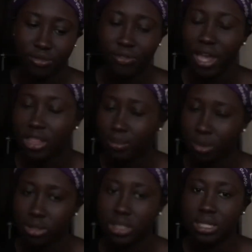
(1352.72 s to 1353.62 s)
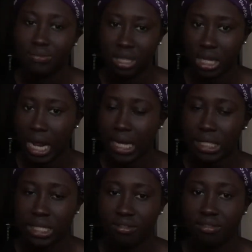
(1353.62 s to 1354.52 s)
Find the positive in the
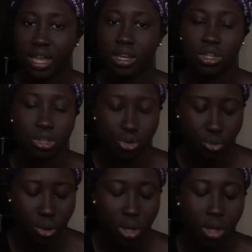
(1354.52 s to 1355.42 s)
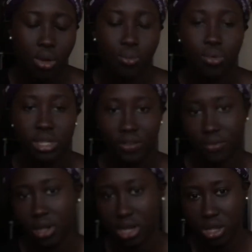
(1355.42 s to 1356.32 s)
negative, and you will
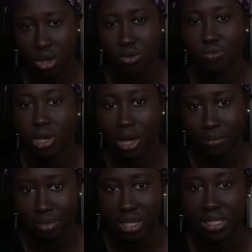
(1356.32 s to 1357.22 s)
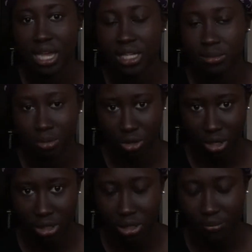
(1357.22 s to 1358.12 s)
definitely overcome this
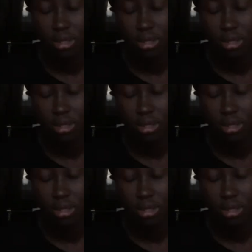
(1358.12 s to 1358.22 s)
experience.